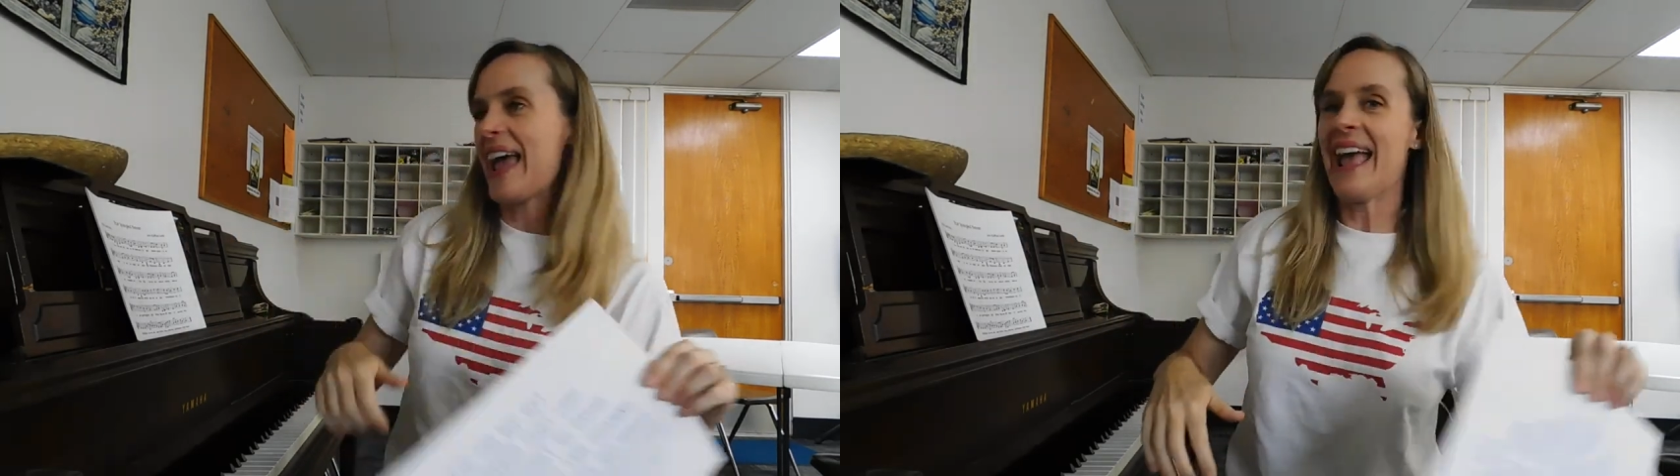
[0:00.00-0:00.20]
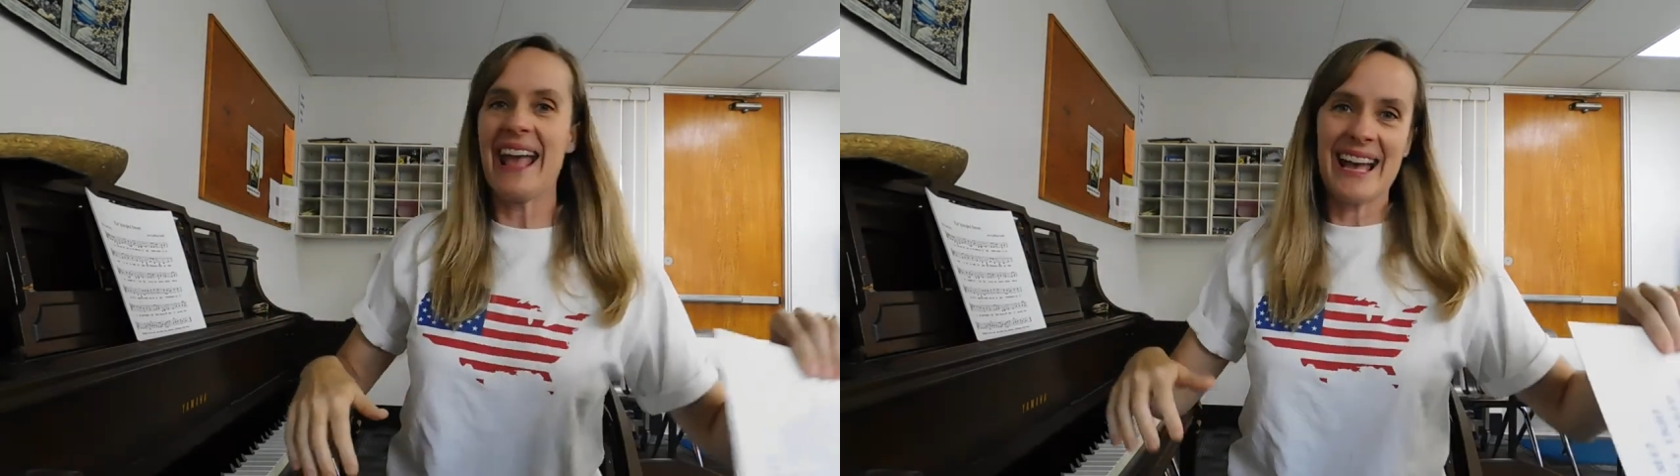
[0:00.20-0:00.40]

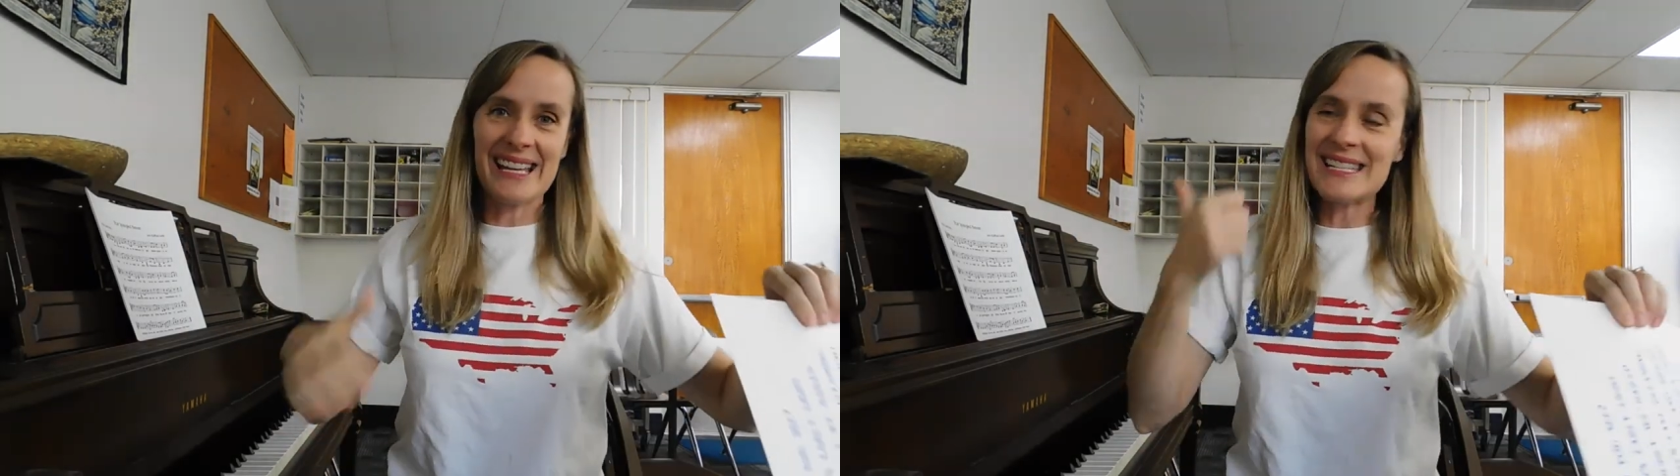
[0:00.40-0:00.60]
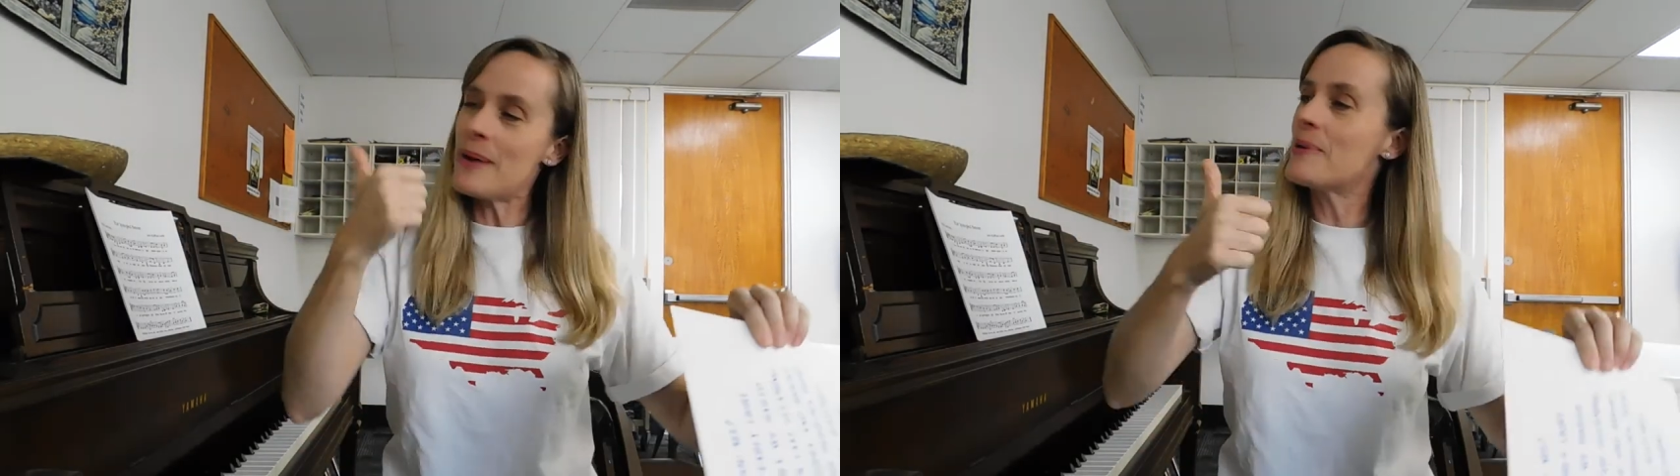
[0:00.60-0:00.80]

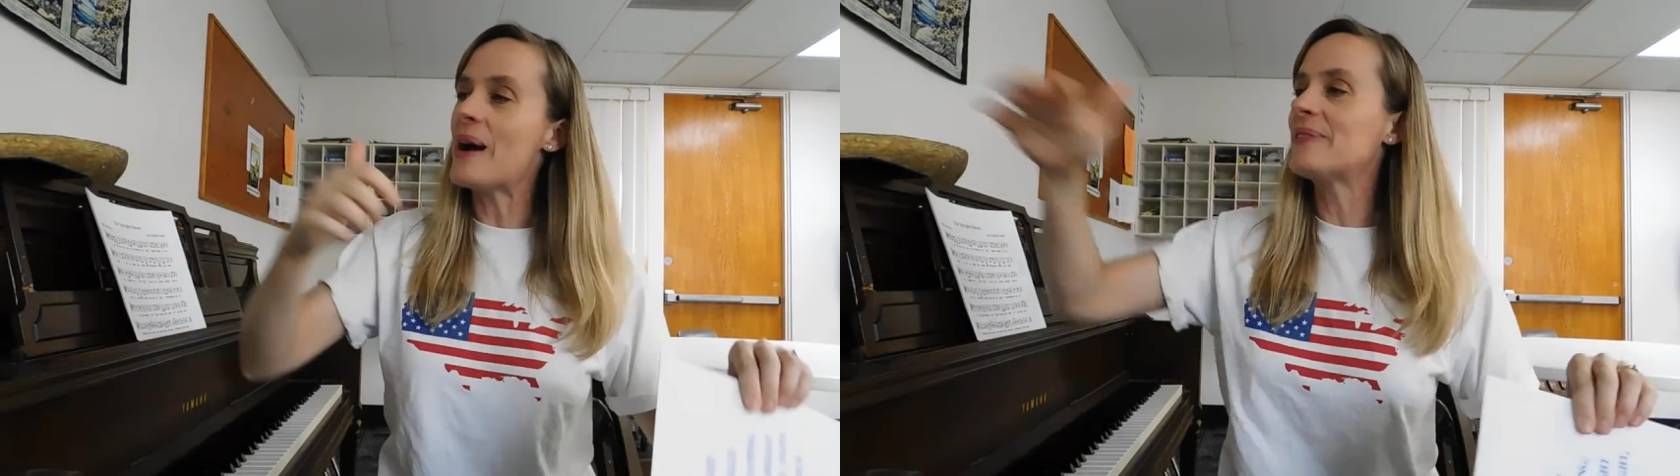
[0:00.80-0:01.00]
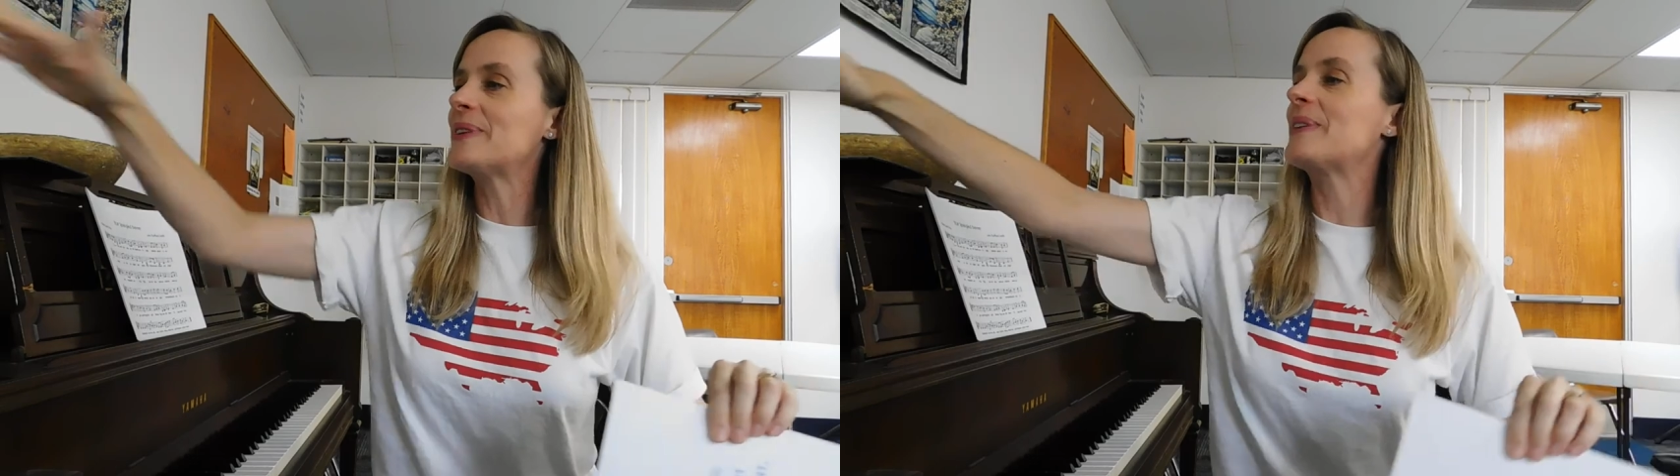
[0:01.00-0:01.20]
and I'm
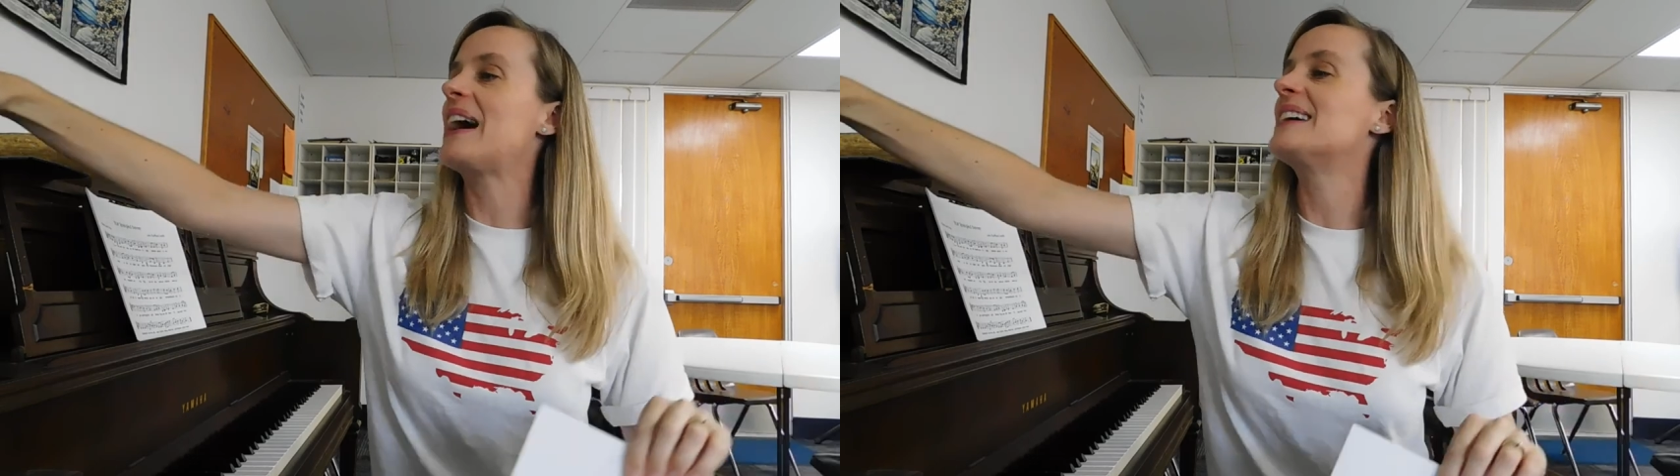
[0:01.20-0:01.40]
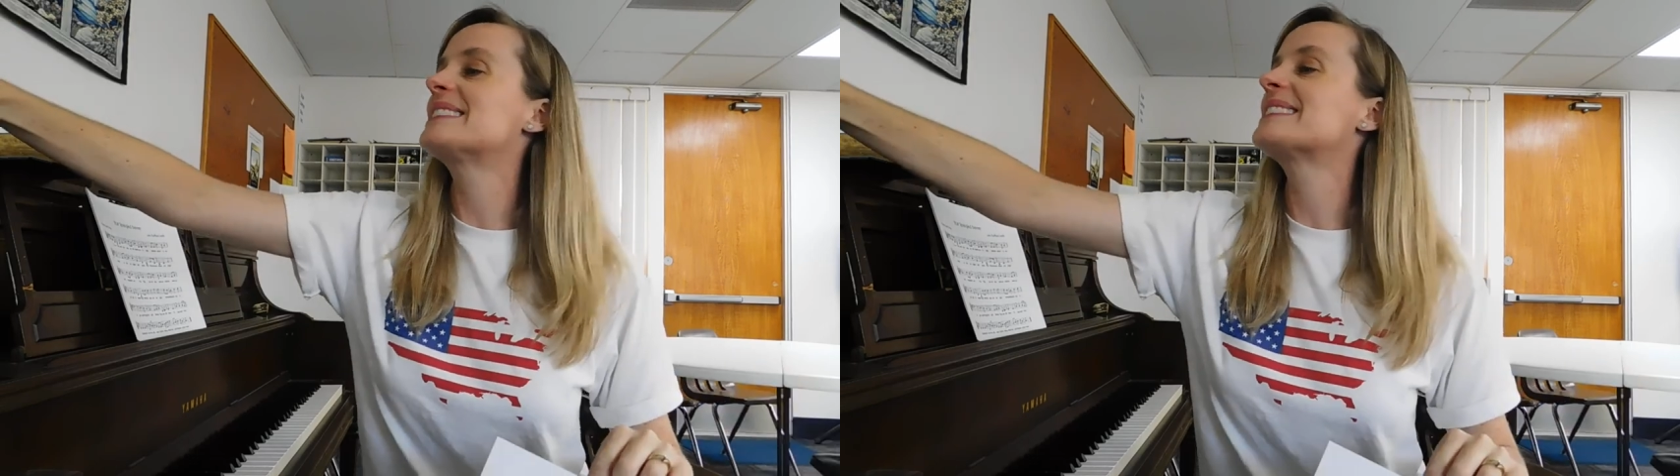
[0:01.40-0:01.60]
proud of you
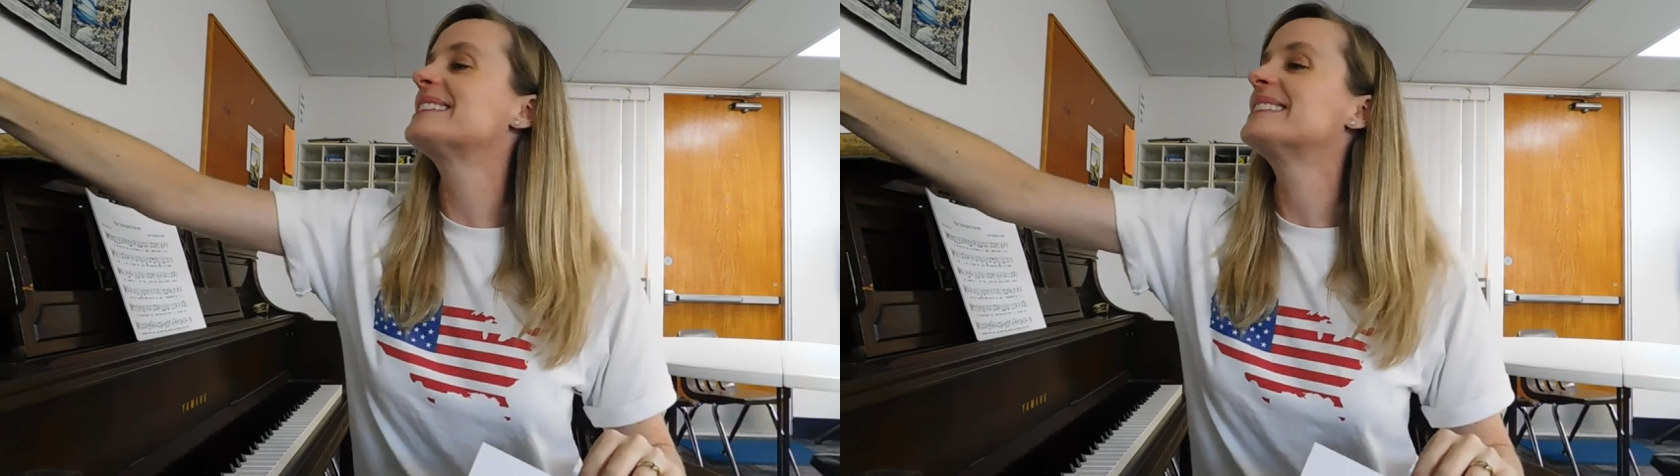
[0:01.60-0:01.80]
guys.